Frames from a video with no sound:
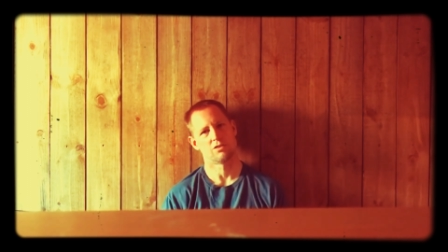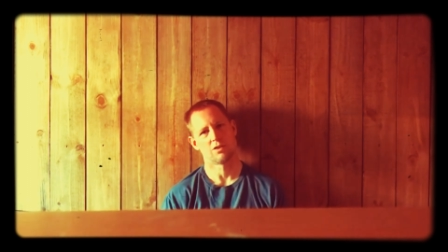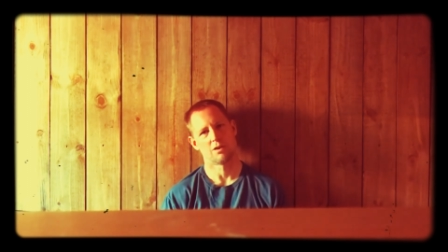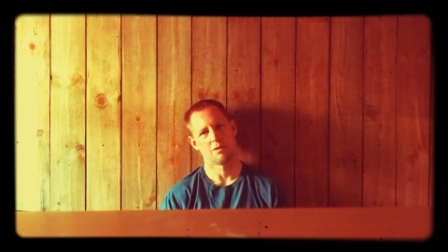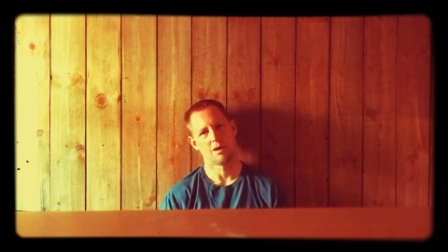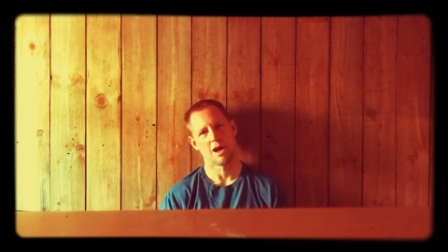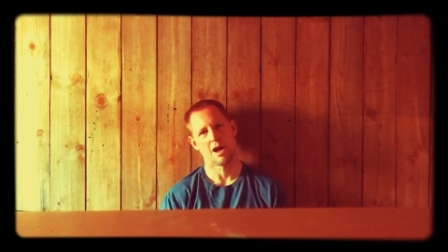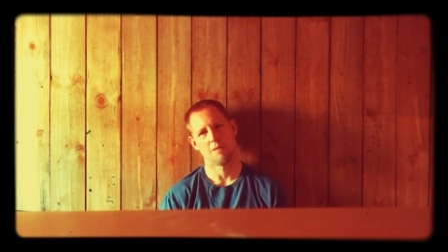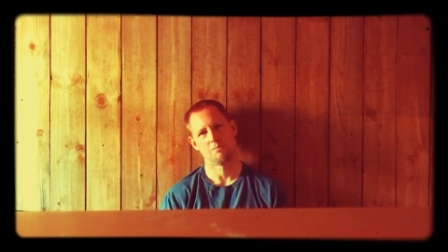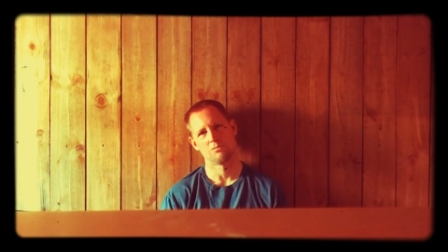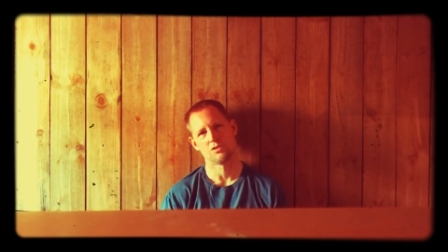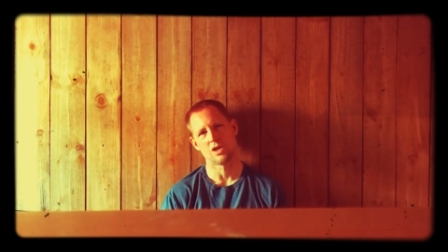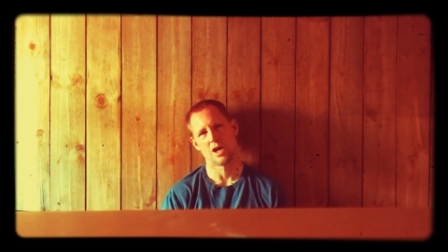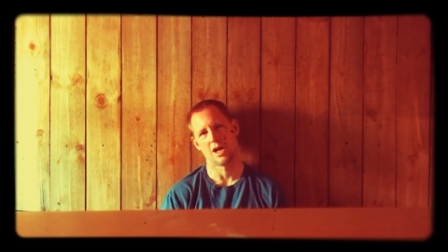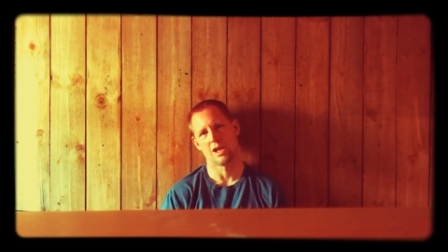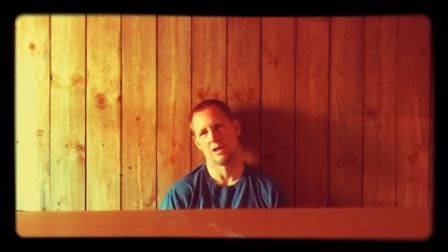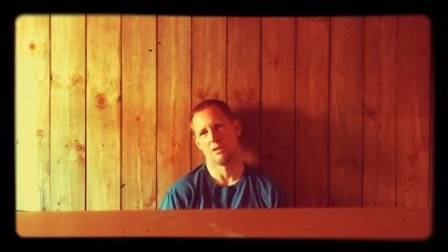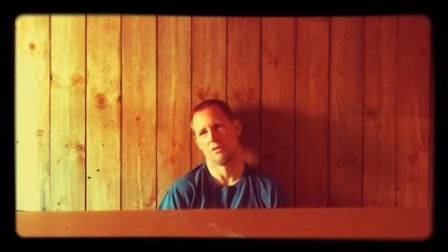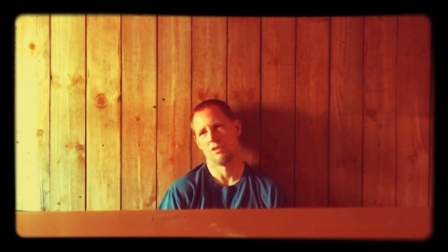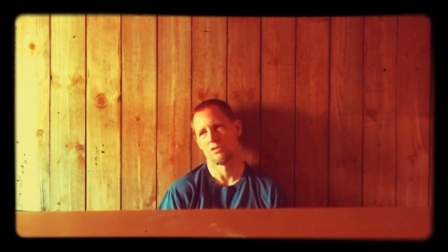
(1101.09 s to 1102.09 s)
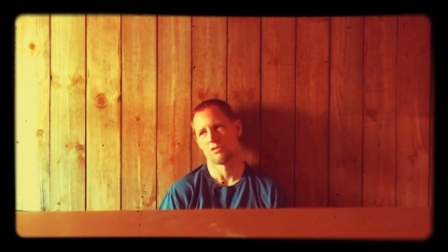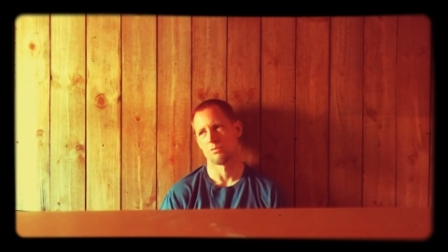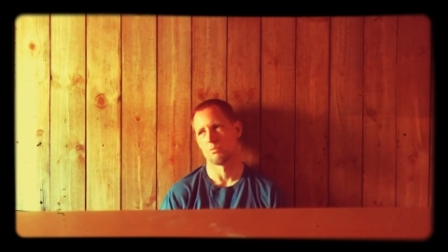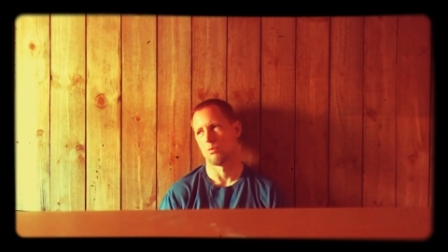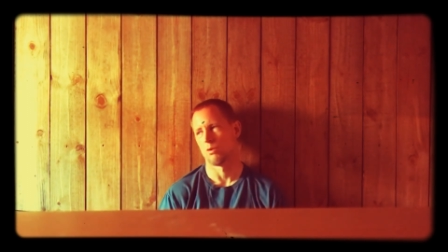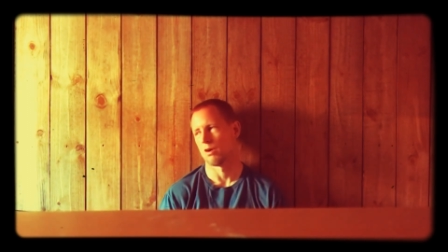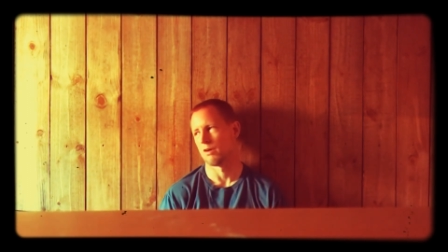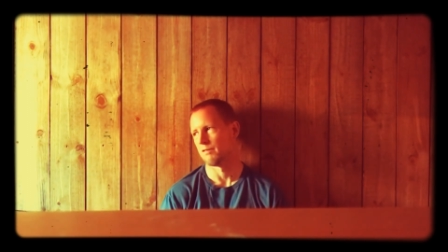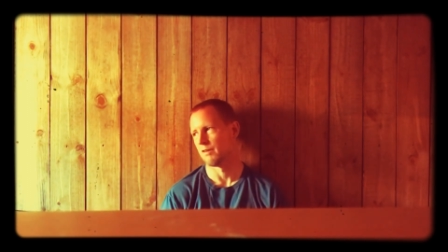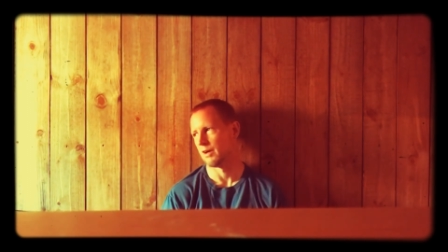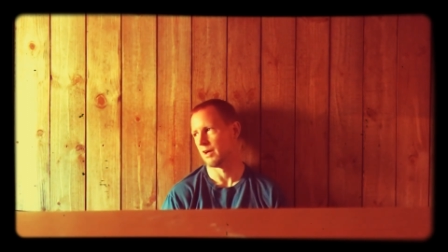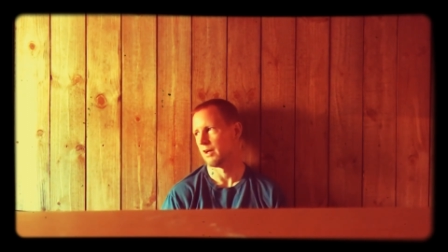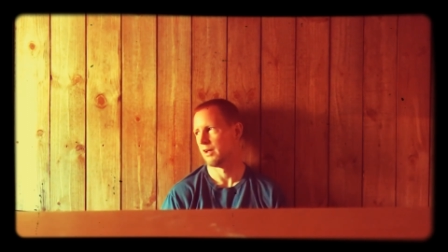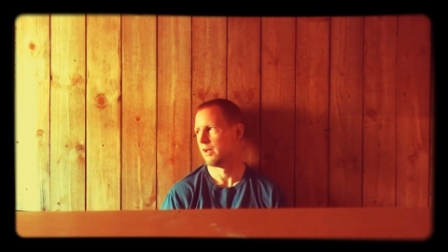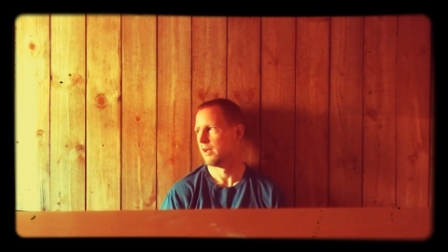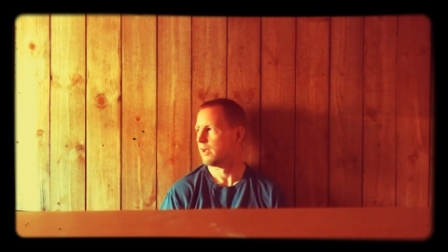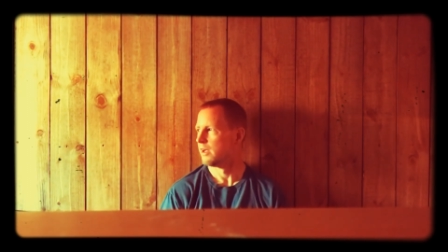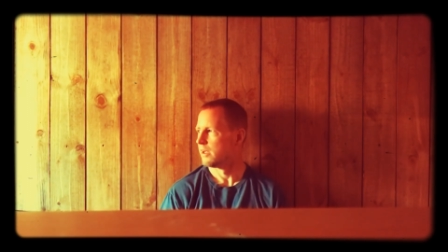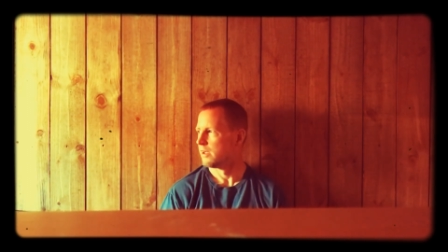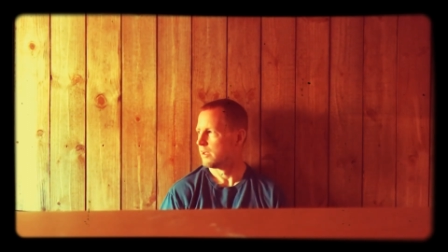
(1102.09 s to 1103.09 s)
I'm trying to. This is more of a,
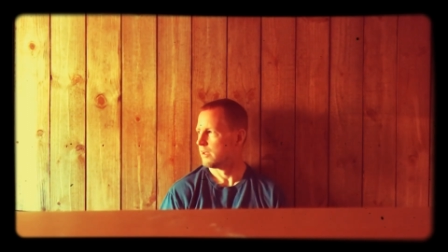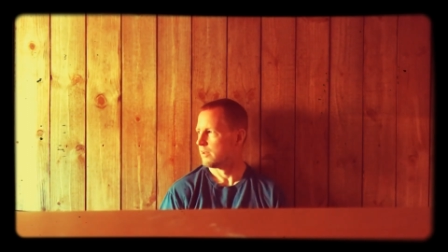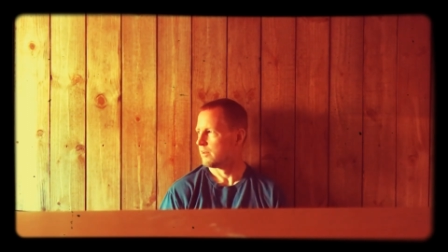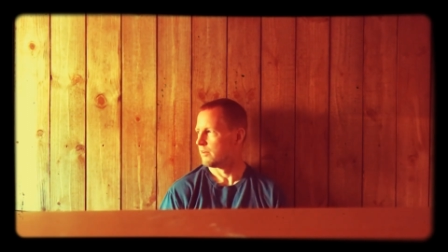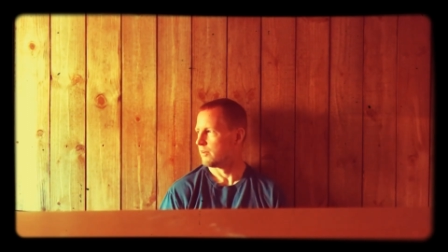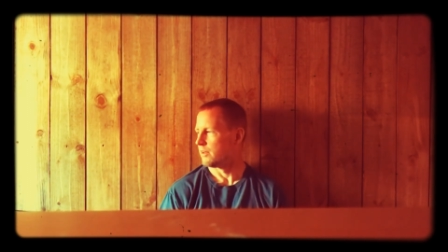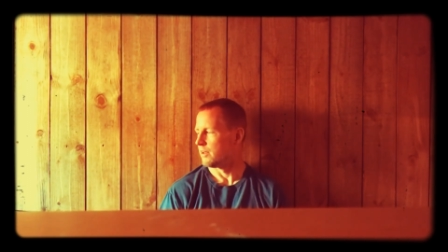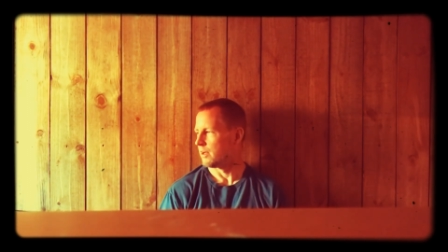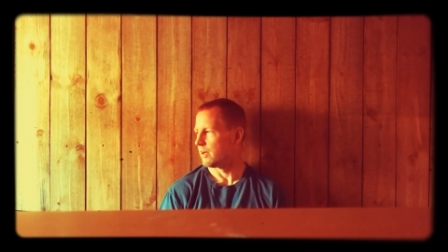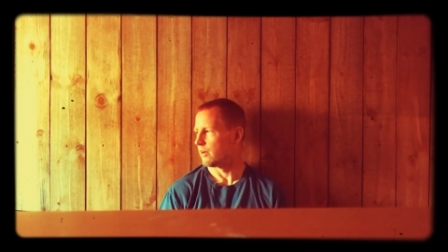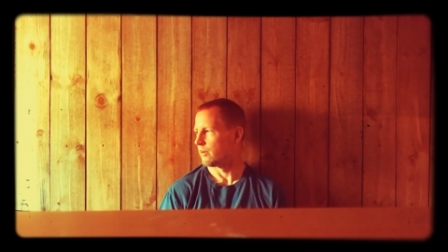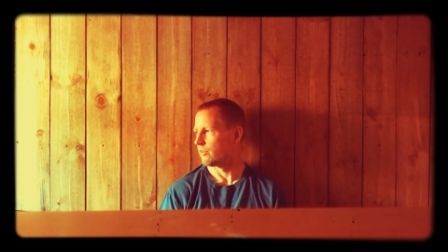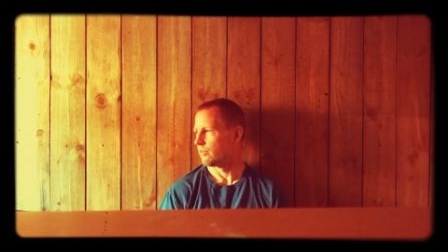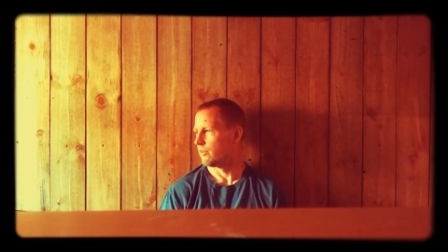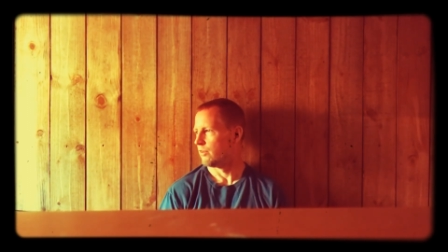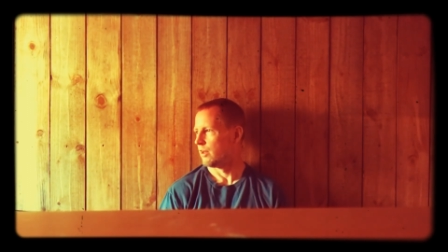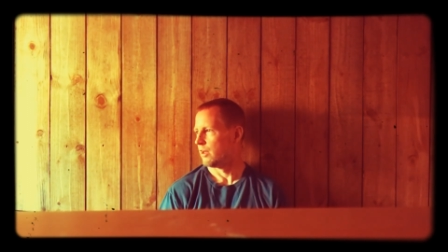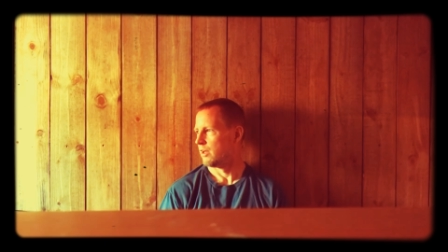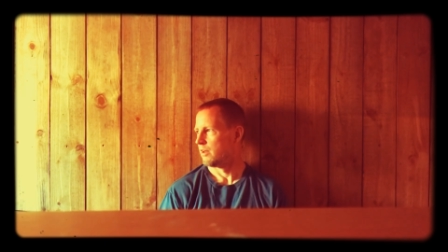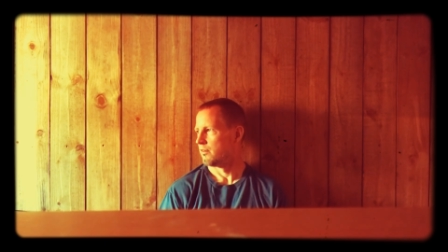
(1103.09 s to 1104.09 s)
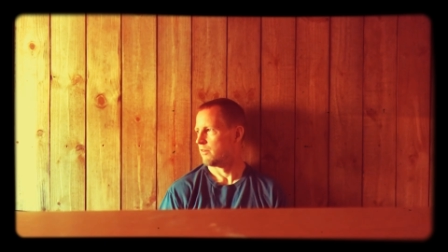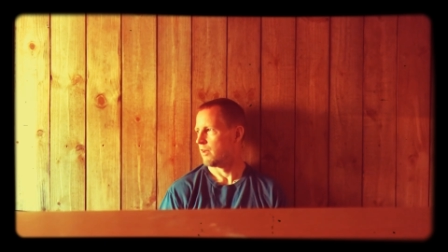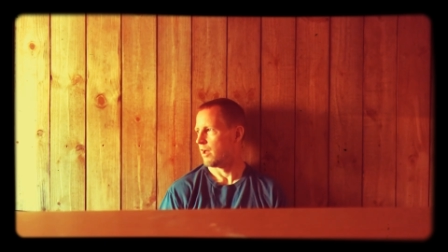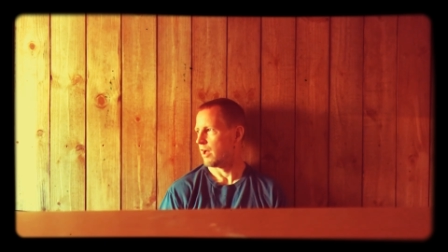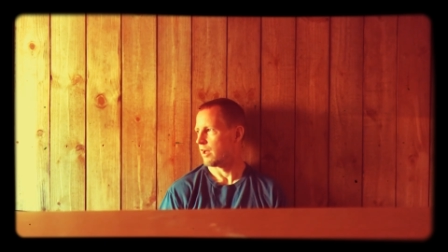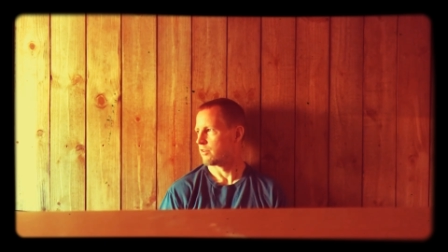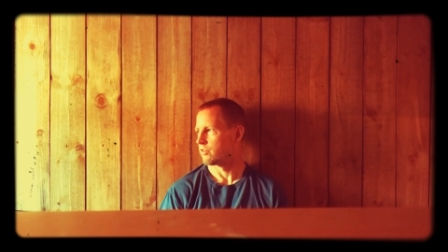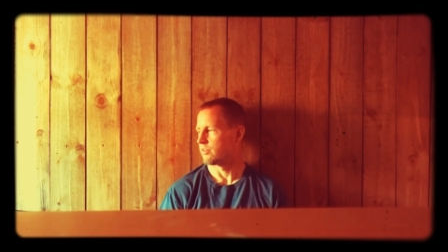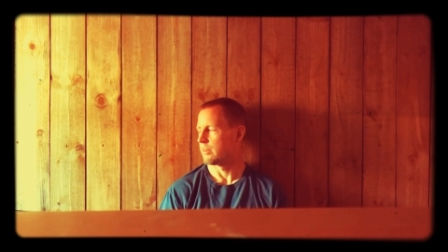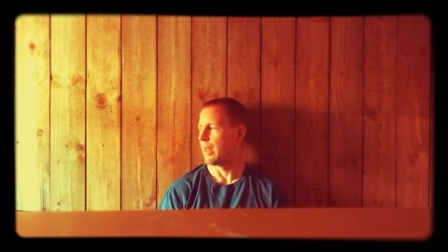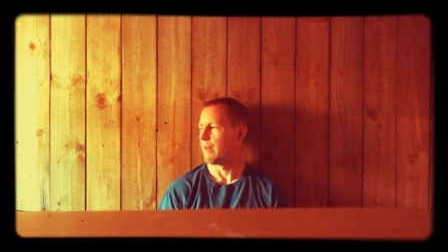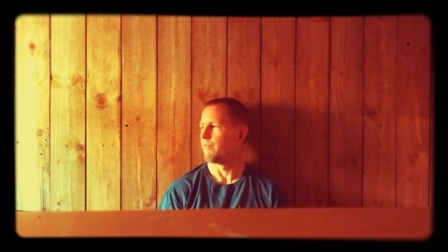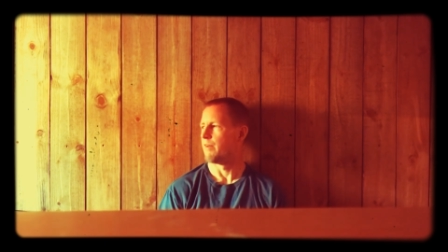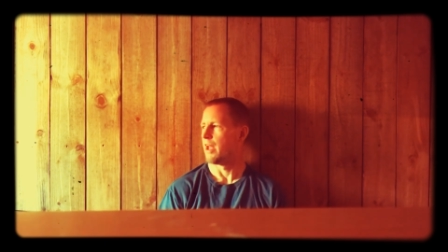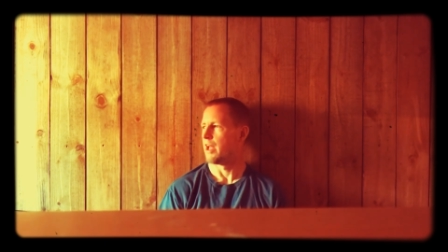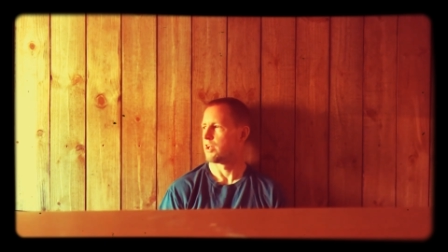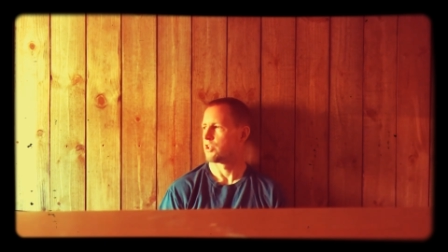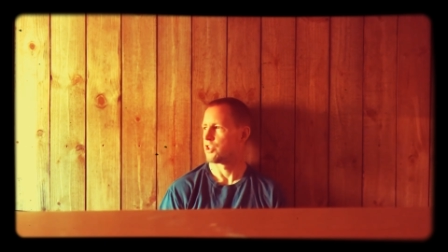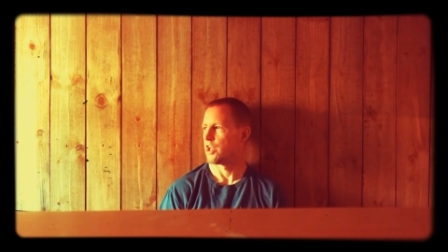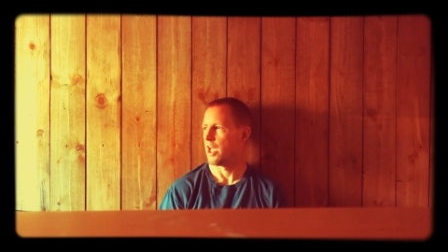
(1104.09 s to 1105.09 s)
you know, a
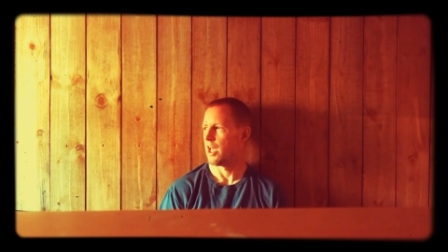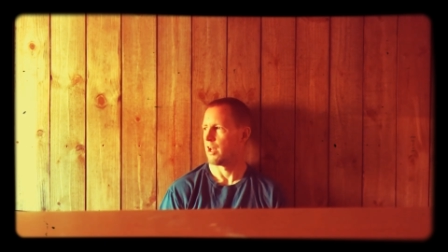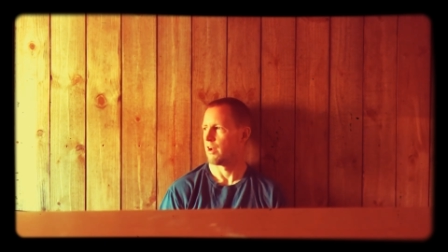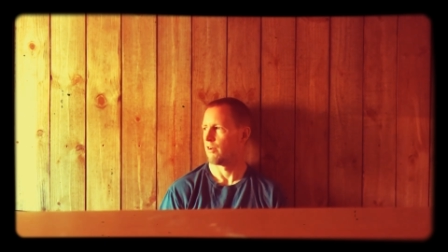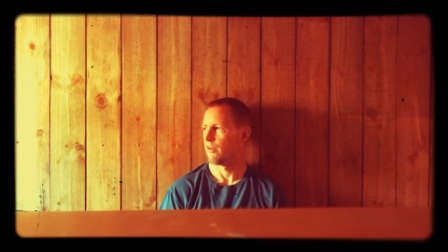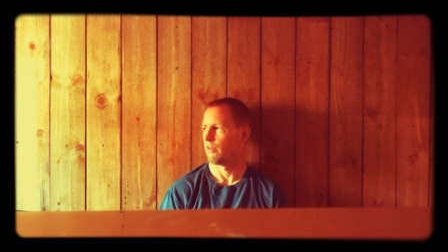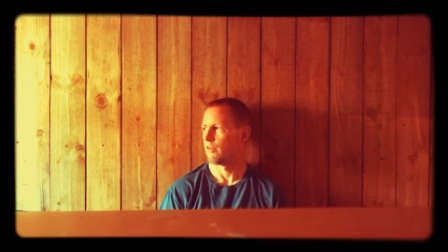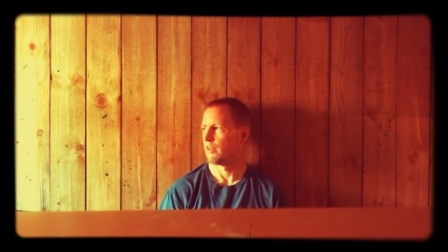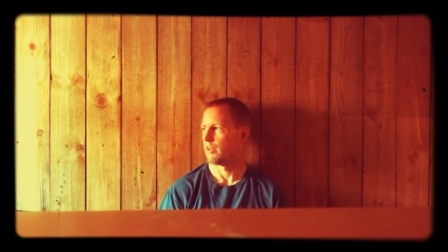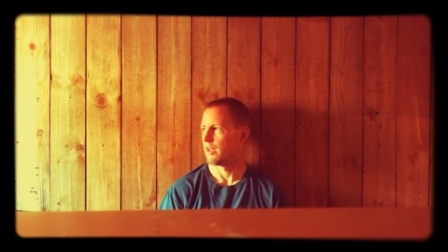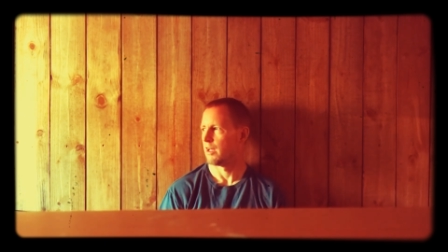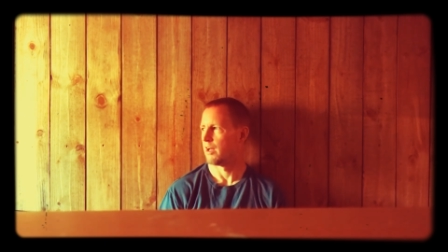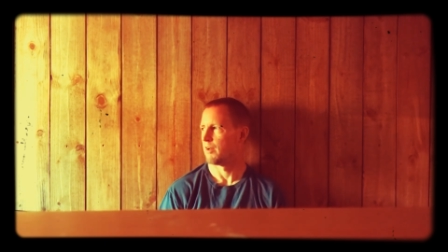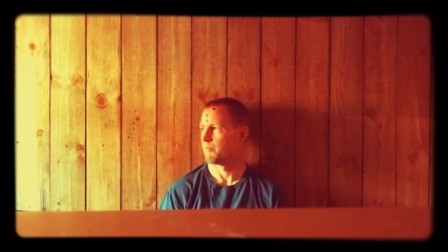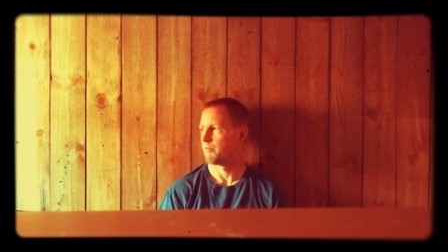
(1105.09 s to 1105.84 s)
Stepvan channel.